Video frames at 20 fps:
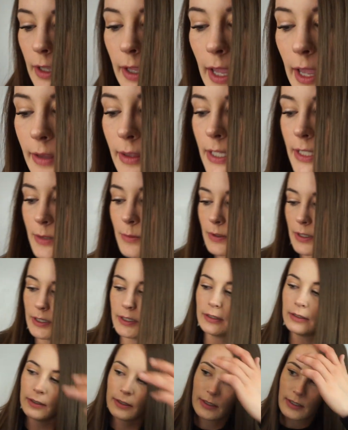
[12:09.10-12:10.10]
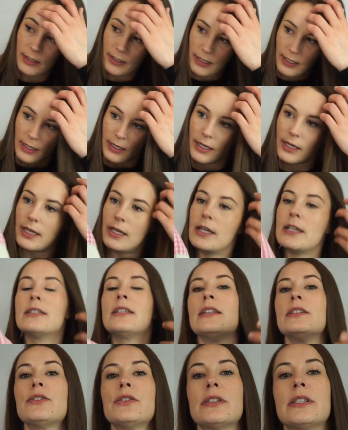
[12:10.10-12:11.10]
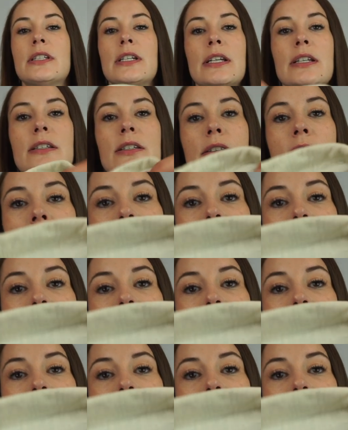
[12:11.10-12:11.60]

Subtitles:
And this one is interesting. So